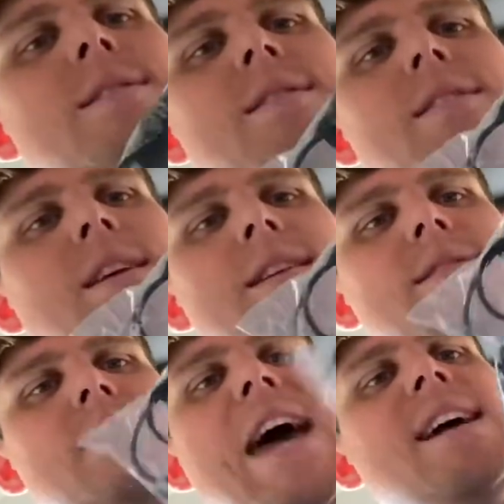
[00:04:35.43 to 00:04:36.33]
It's the
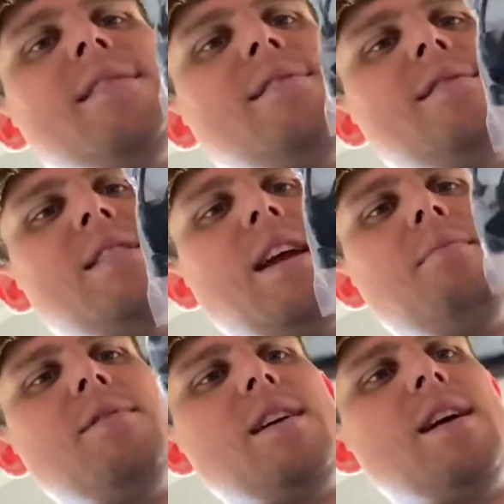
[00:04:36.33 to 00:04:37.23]
exact
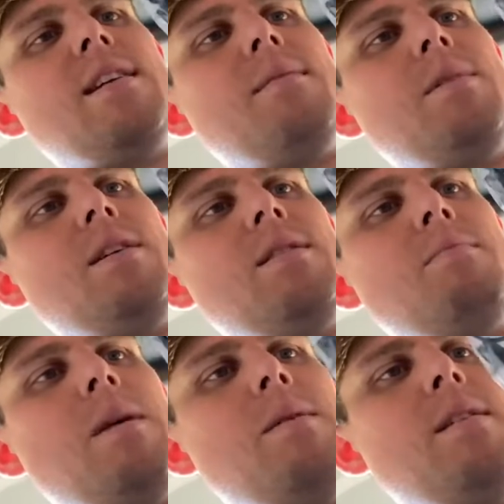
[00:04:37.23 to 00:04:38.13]
same thing. I mean, it
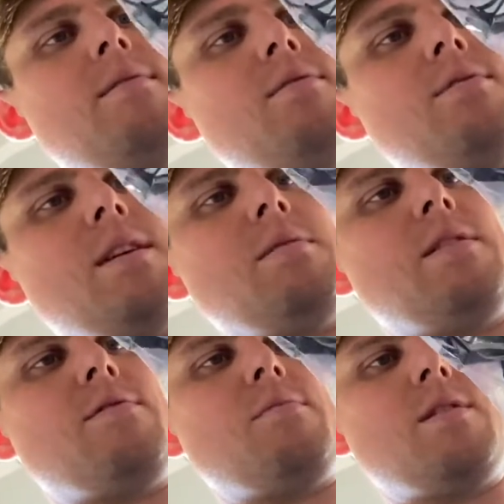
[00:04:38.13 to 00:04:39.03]
may be a little tiny bit
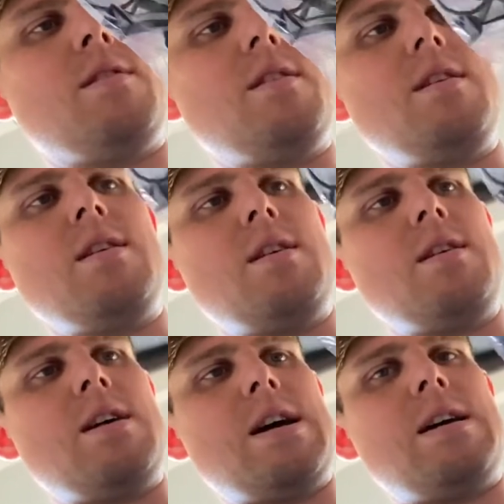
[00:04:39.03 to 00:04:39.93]
different, but
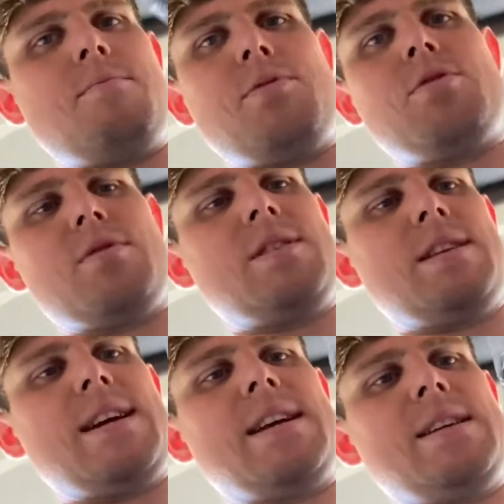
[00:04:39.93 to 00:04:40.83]
I'm pretty sure it's the
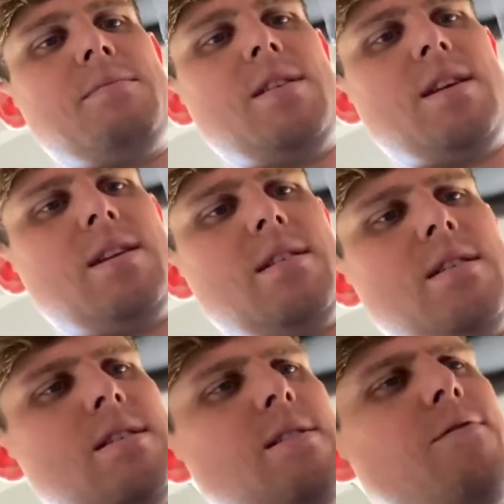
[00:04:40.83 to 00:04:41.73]
exact same thing,
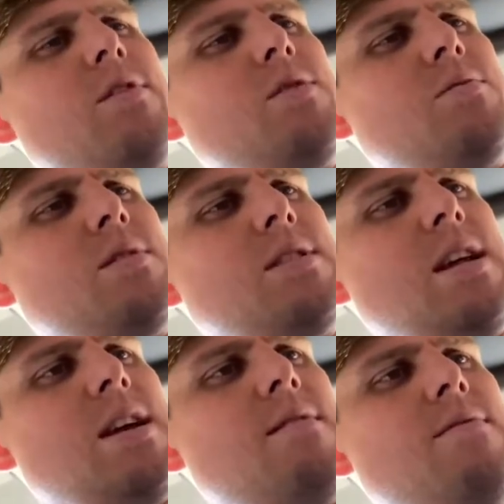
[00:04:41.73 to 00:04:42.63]
except for this one doesn't
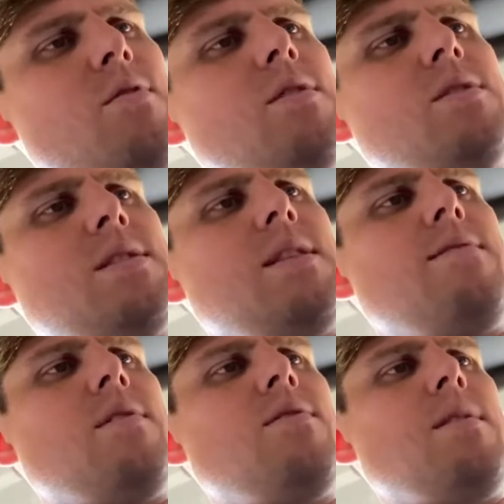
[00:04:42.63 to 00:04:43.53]
have, oh, this does
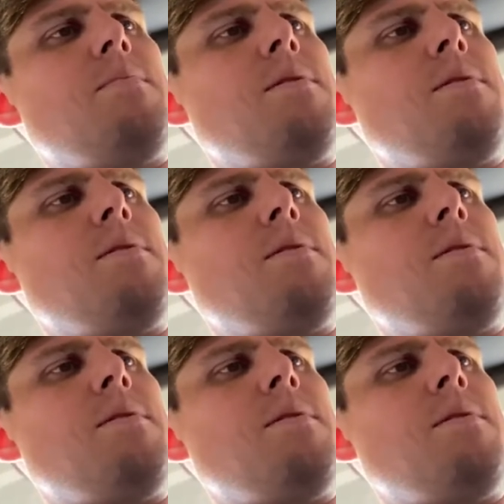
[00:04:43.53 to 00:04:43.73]
have the clip.